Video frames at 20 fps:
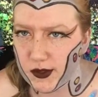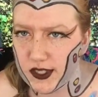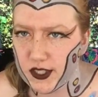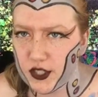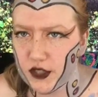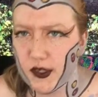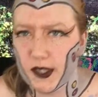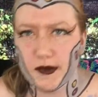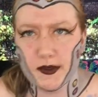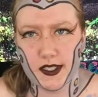
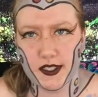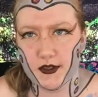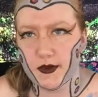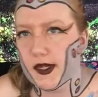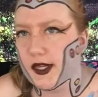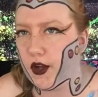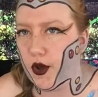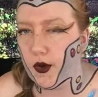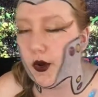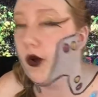to him? Because we
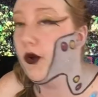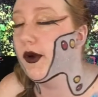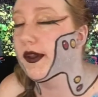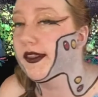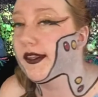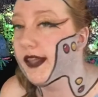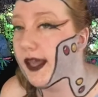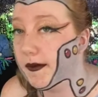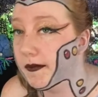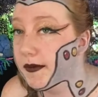don't know what
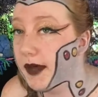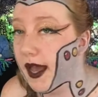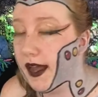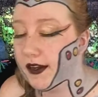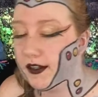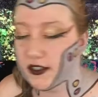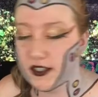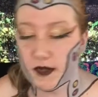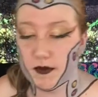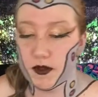the
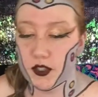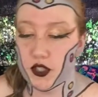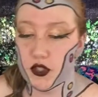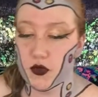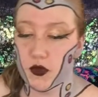Empire's up to,